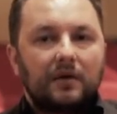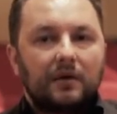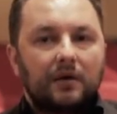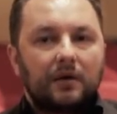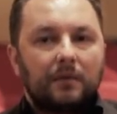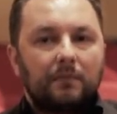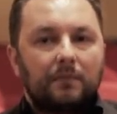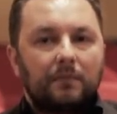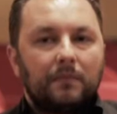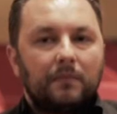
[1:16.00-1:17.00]

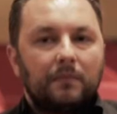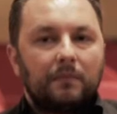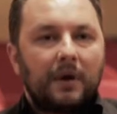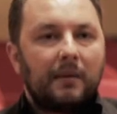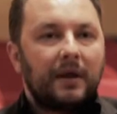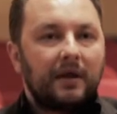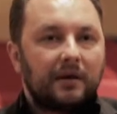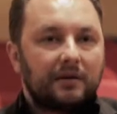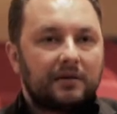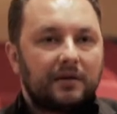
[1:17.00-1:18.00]
by
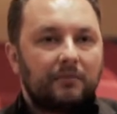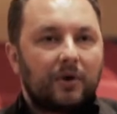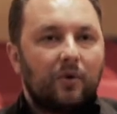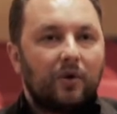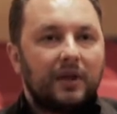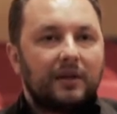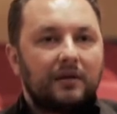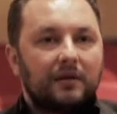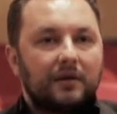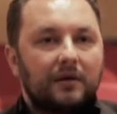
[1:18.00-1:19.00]
medical term, call it
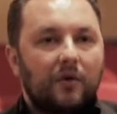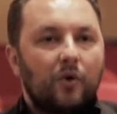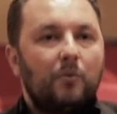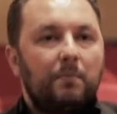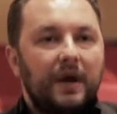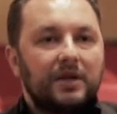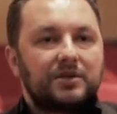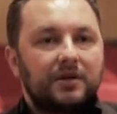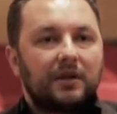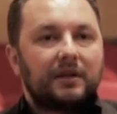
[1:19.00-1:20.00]

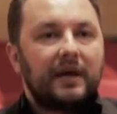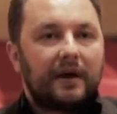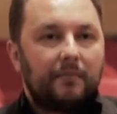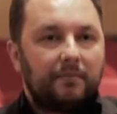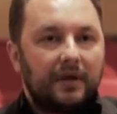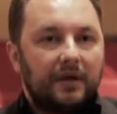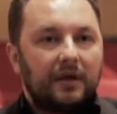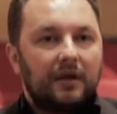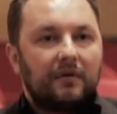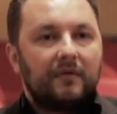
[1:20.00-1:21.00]
occupational therapy,
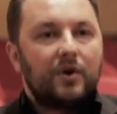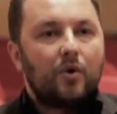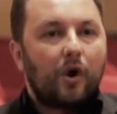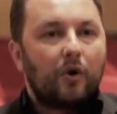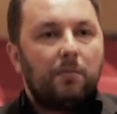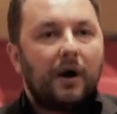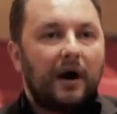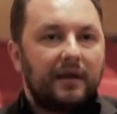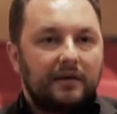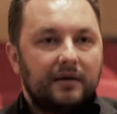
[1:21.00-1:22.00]
where you
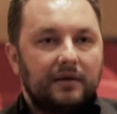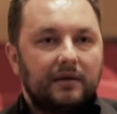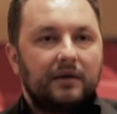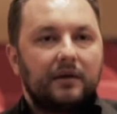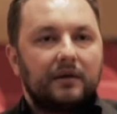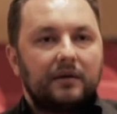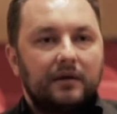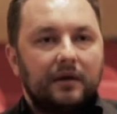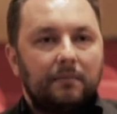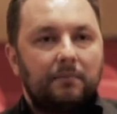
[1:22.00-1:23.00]
occupy
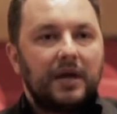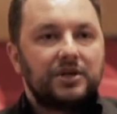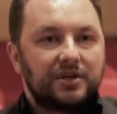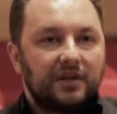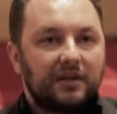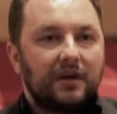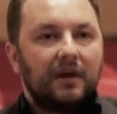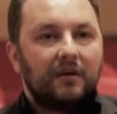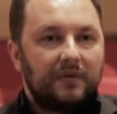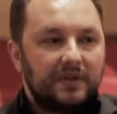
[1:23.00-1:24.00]
the patient
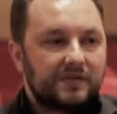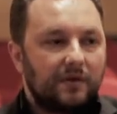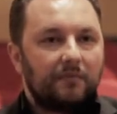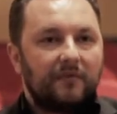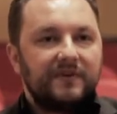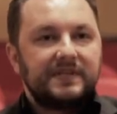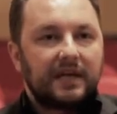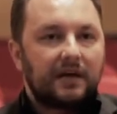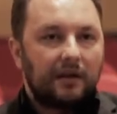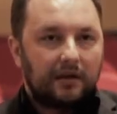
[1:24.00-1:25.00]
with some
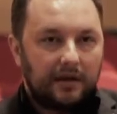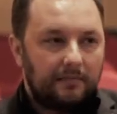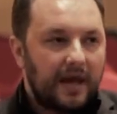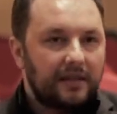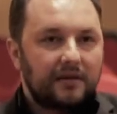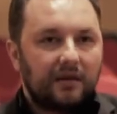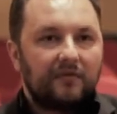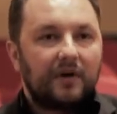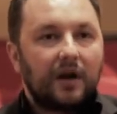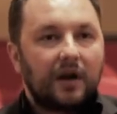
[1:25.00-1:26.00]
physical and mental
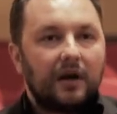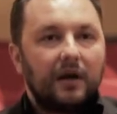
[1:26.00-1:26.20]
work